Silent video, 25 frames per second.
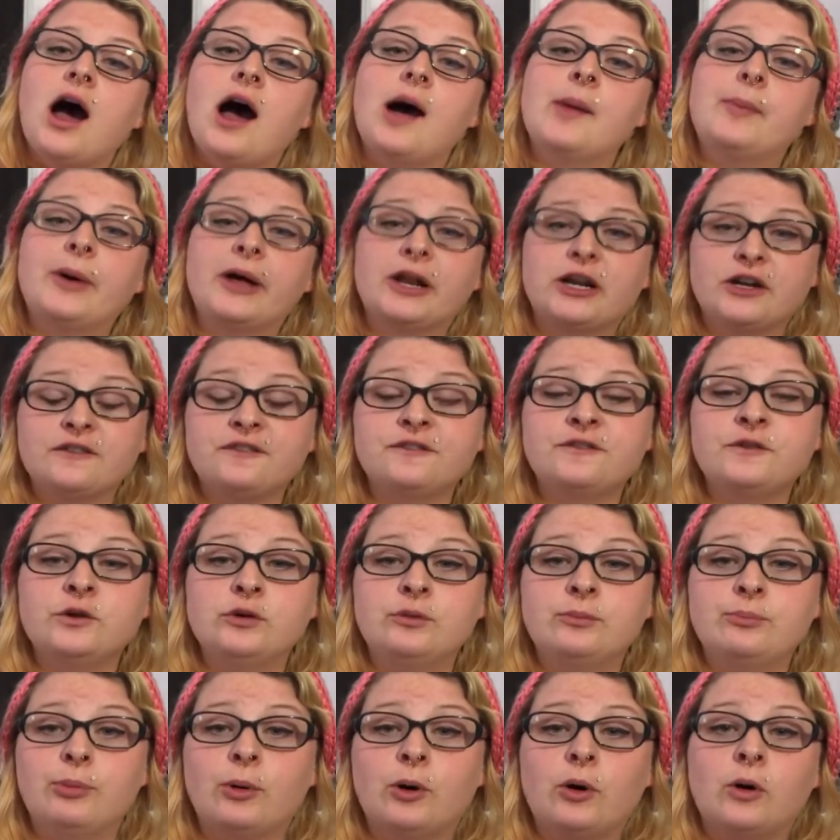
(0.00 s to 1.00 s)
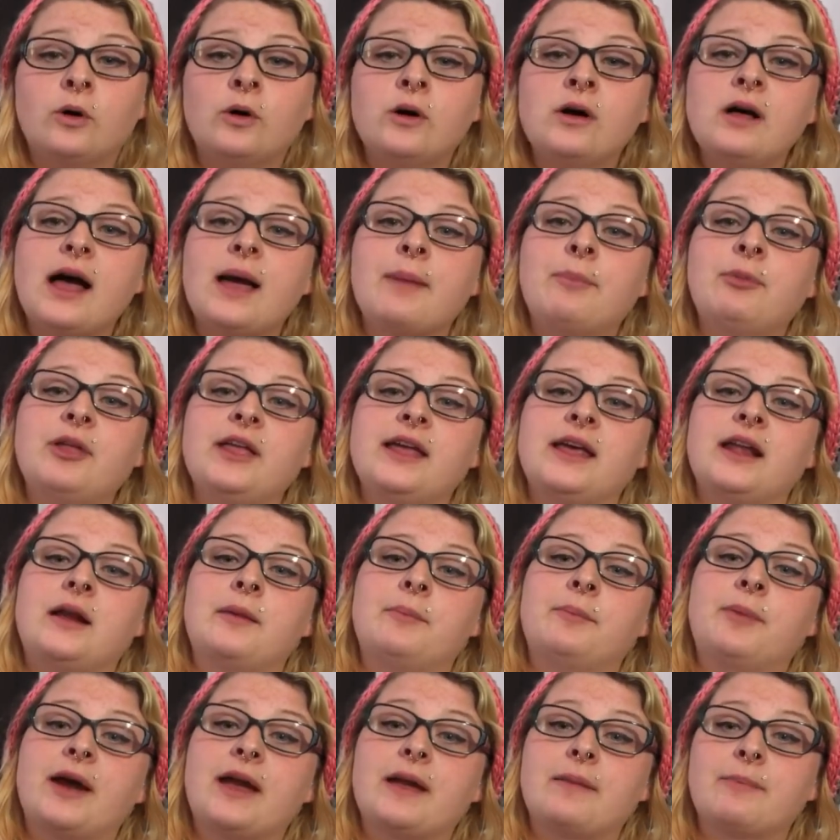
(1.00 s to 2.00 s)
A better food bowl. I plan
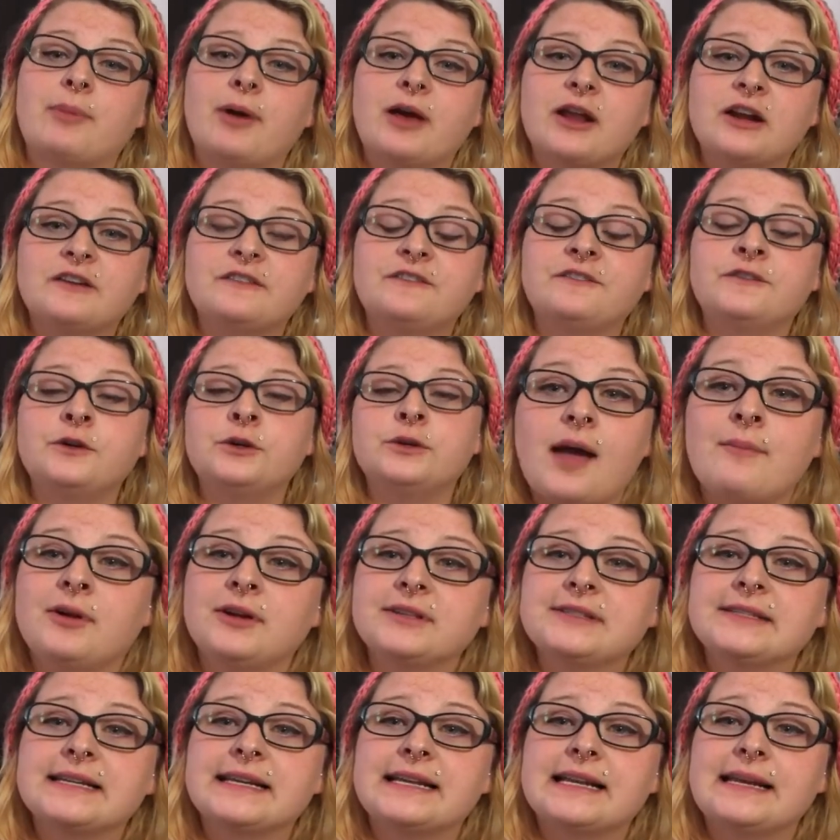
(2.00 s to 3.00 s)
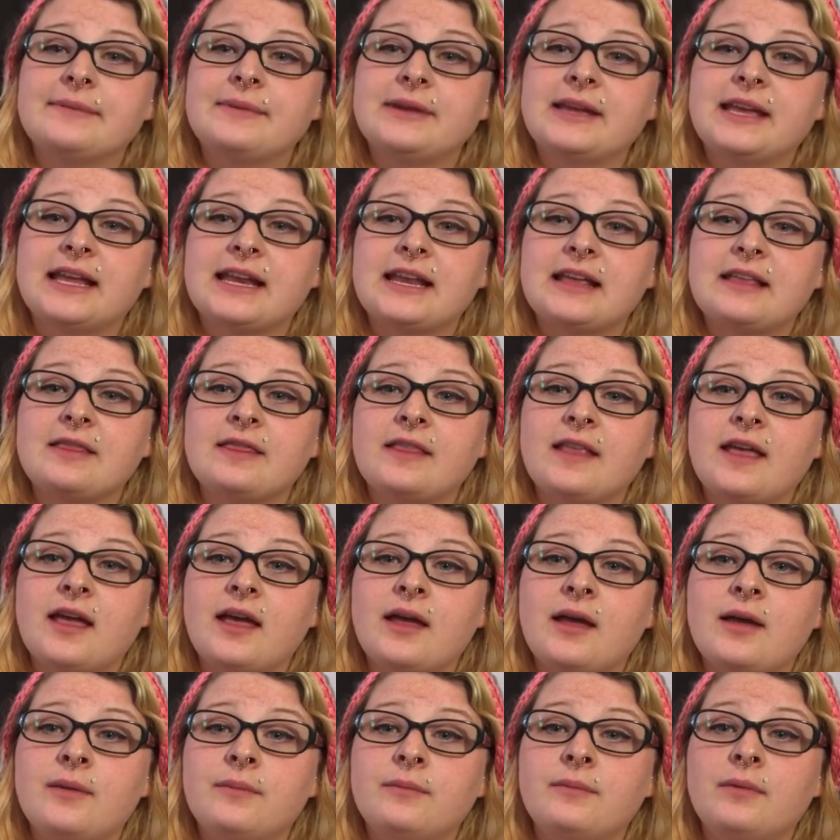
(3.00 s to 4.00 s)
on buying better food. I'm also going to be getting
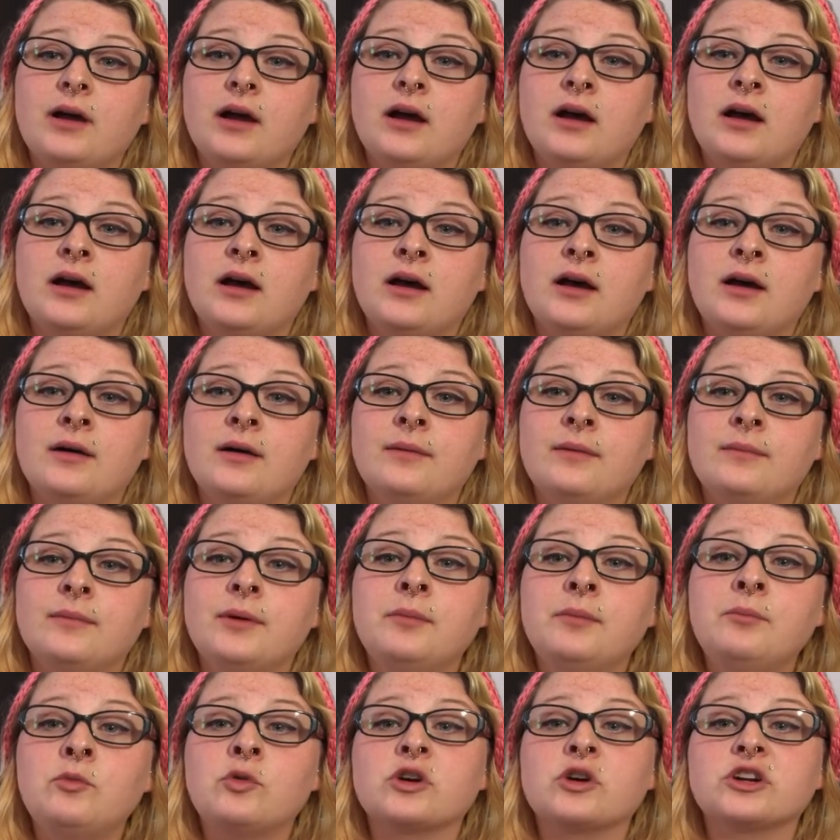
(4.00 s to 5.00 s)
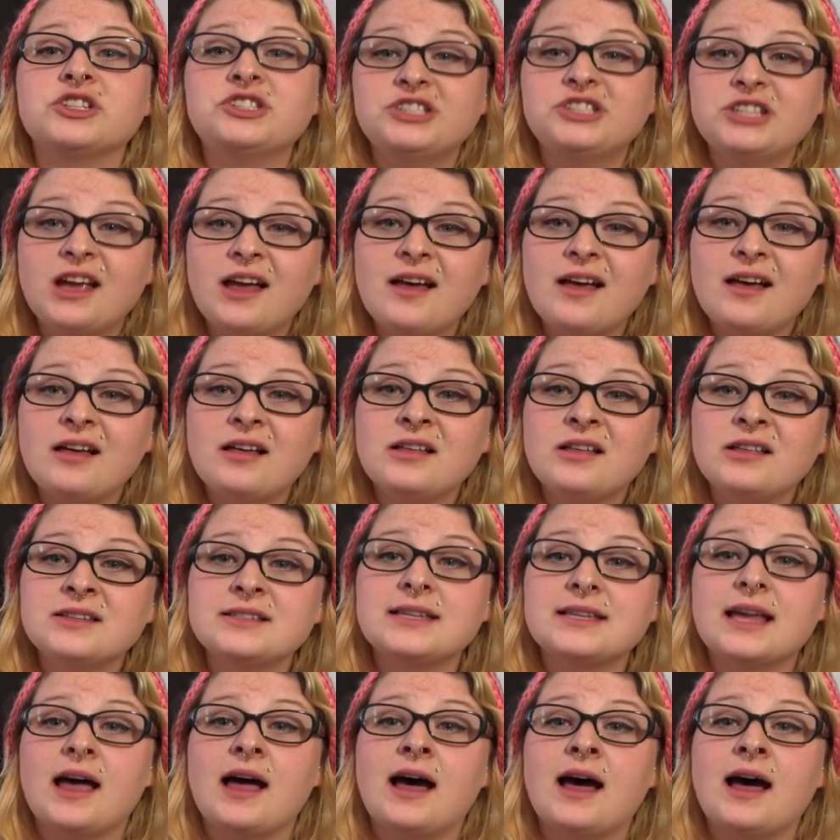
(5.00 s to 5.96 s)
them more shells.